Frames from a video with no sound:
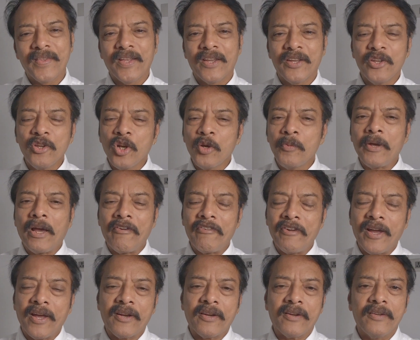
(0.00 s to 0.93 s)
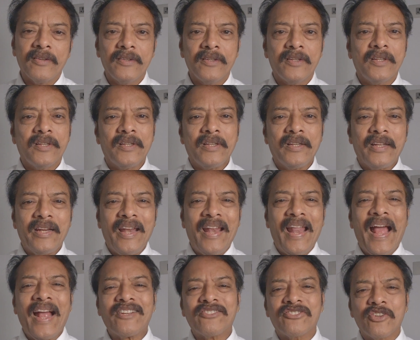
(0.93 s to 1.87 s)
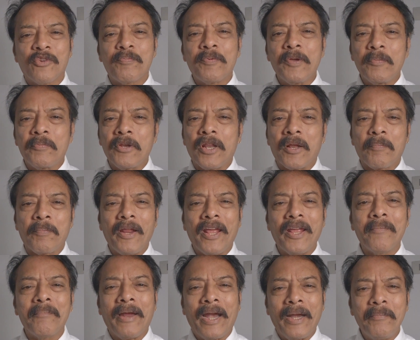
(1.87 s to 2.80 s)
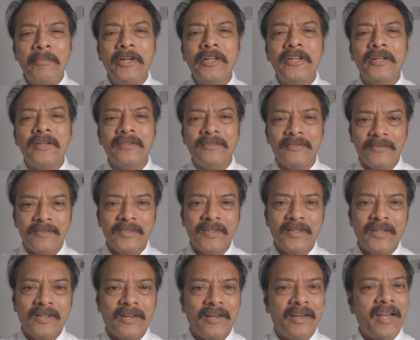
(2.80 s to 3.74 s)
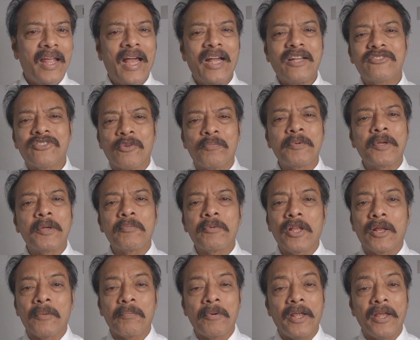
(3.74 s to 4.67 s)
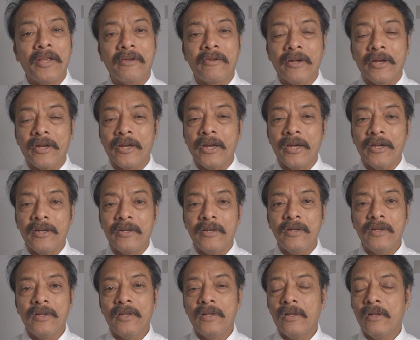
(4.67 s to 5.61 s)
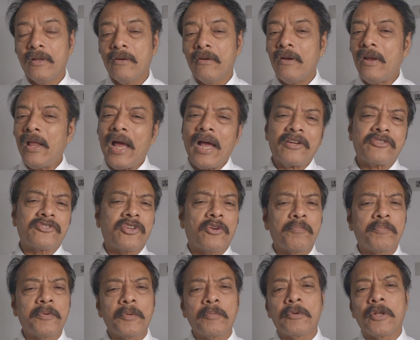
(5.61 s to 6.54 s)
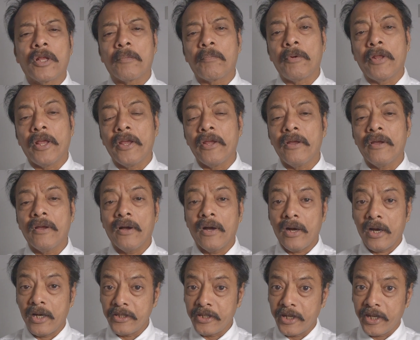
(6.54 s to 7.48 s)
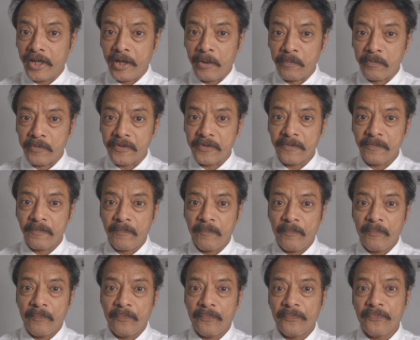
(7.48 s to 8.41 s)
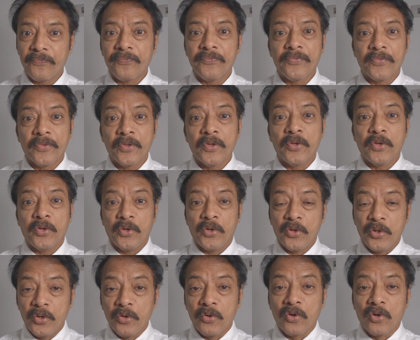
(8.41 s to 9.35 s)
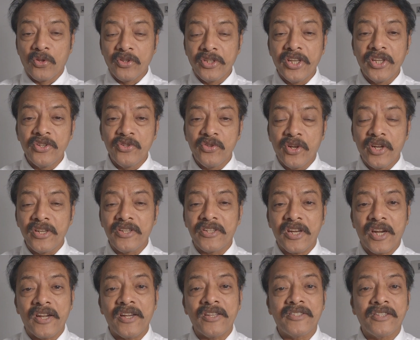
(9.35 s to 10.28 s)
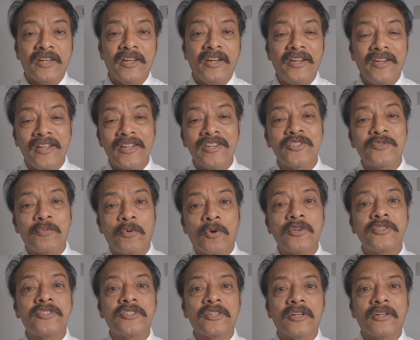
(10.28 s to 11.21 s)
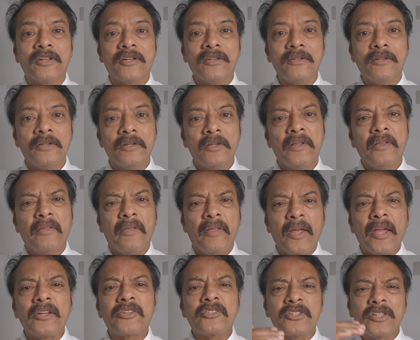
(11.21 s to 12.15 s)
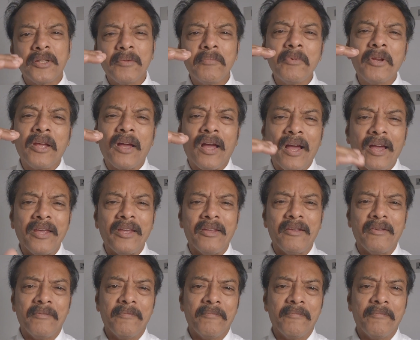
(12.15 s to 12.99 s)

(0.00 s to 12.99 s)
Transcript: You will be aware, lakhs of people are playing badminton, lakhs of people are playing cricket, lakhs of people are playing other games. You know the injury status in Indian sports children extremely high.